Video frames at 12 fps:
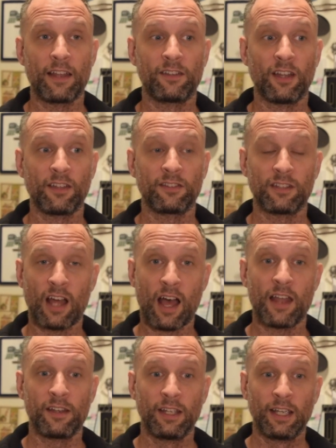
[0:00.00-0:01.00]
does
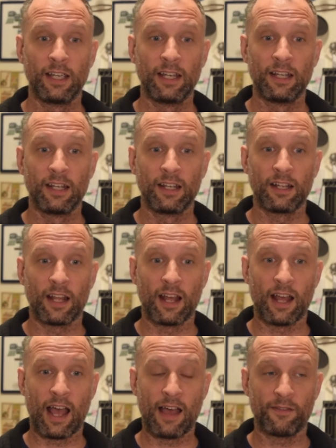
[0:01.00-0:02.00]
not
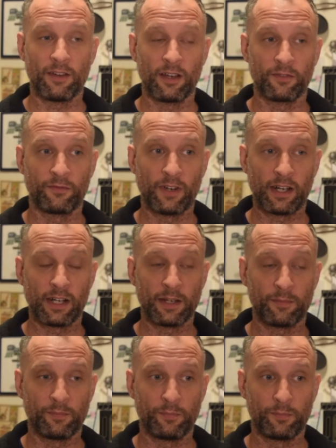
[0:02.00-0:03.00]
have a very